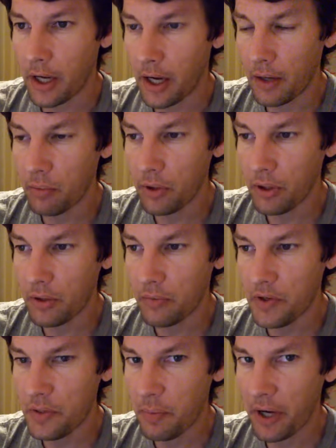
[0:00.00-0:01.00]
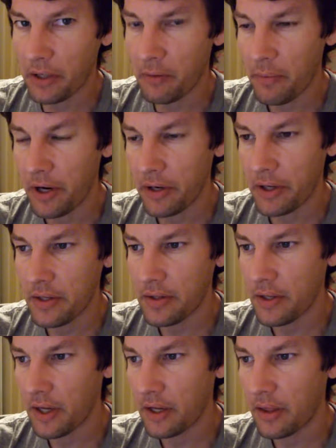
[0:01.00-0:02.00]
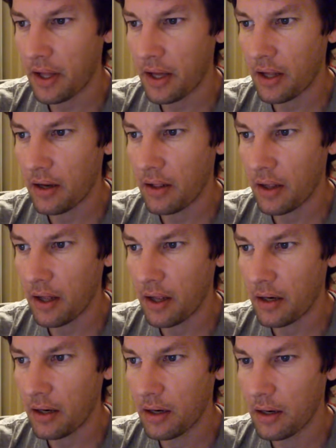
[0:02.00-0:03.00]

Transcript: I really respect Americans like that